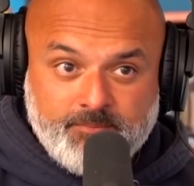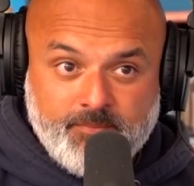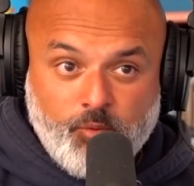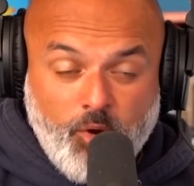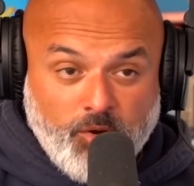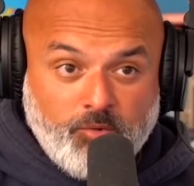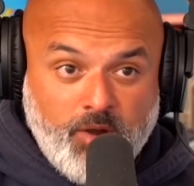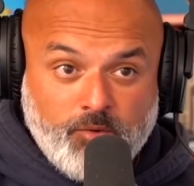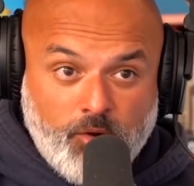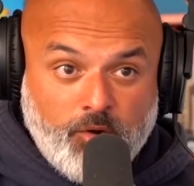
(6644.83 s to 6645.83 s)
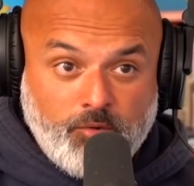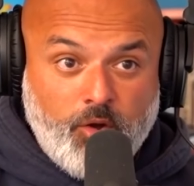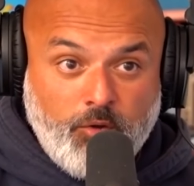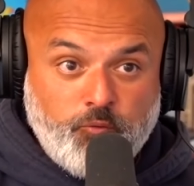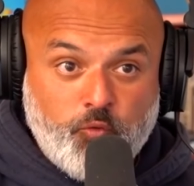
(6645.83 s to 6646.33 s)
Walking around on
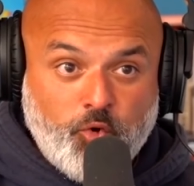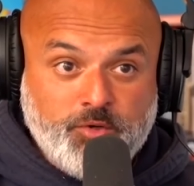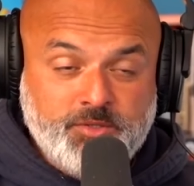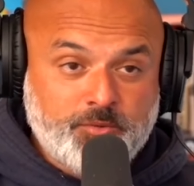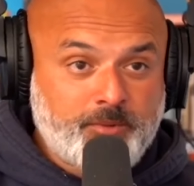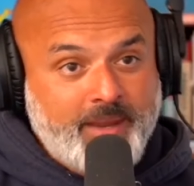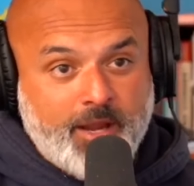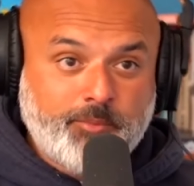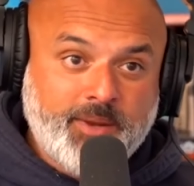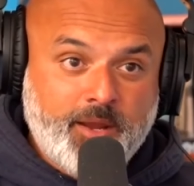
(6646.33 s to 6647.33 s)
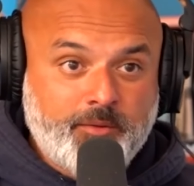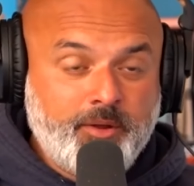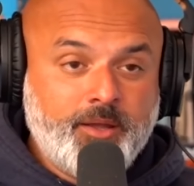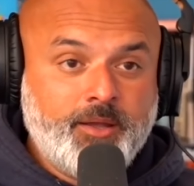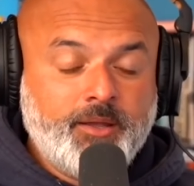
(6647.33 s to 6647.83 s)
all fours, going meow, meow.
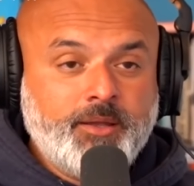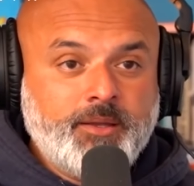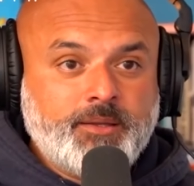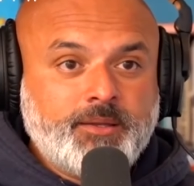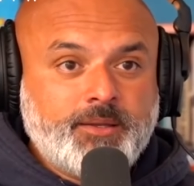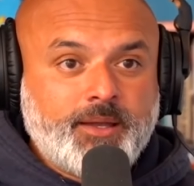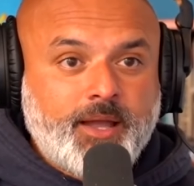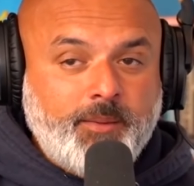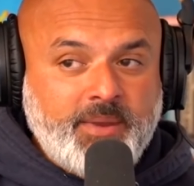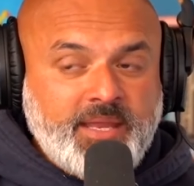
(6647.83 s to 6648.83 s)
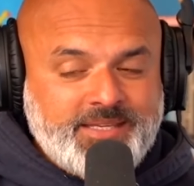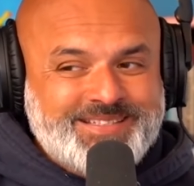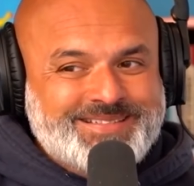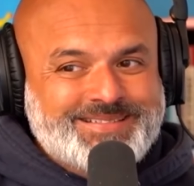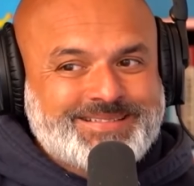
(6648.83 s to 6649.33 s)
I mean,
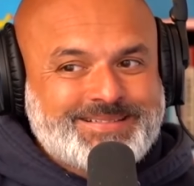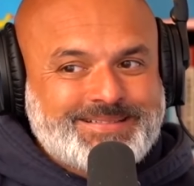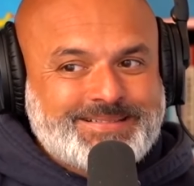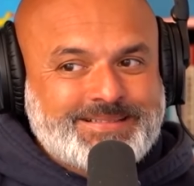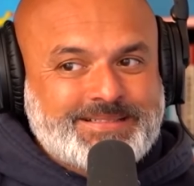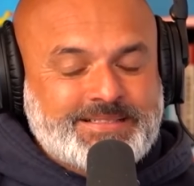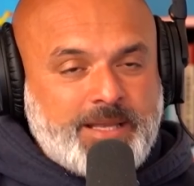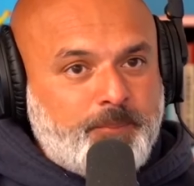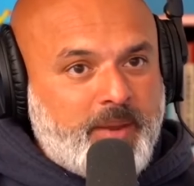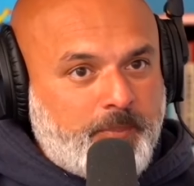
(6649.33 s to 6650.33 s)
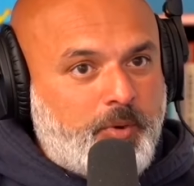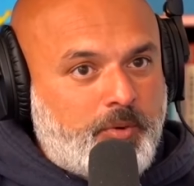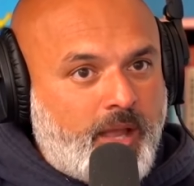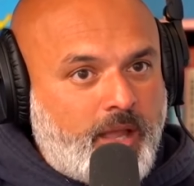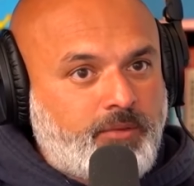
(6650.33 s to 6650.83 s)
some
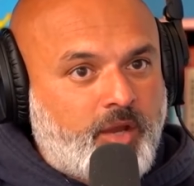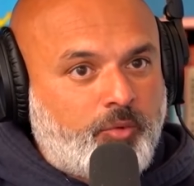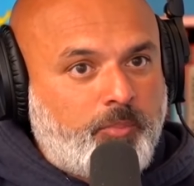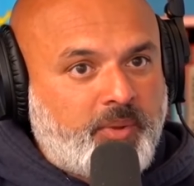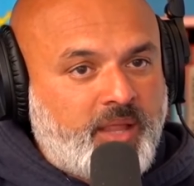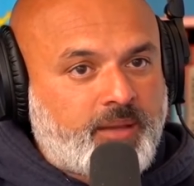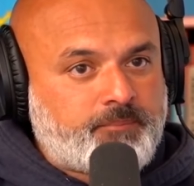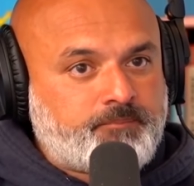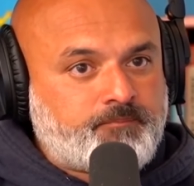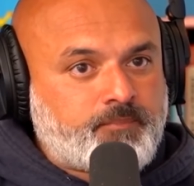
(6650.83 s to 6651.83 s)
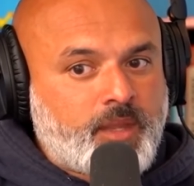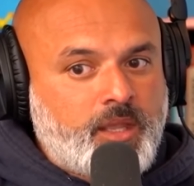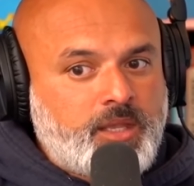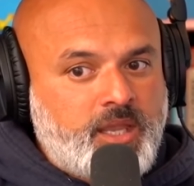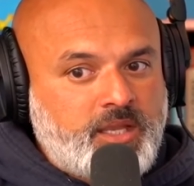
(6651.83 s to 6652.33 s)
people out there would be like,
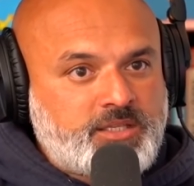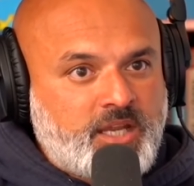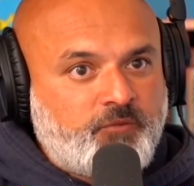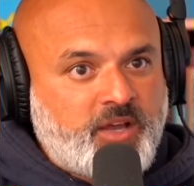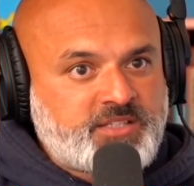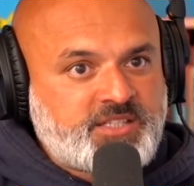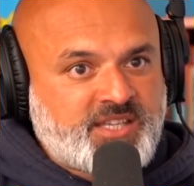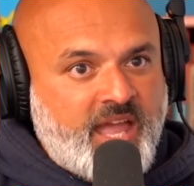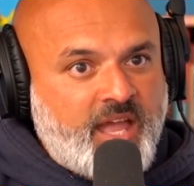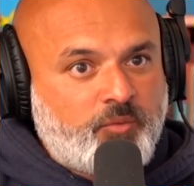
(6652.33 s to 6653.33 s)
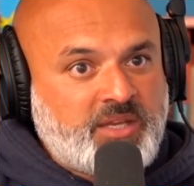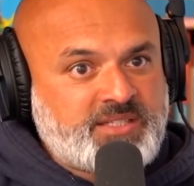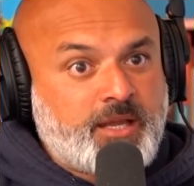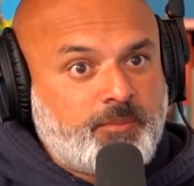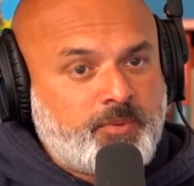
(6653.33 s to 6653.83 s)
he identifies as a cat. We need
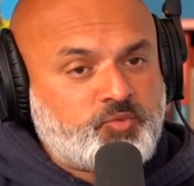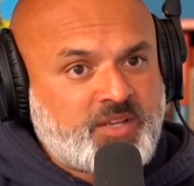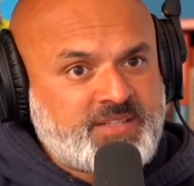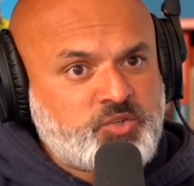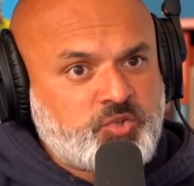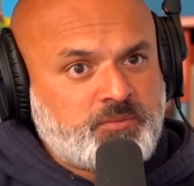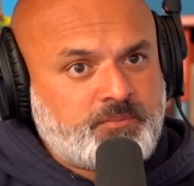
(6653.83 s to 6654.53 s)
to help him transition.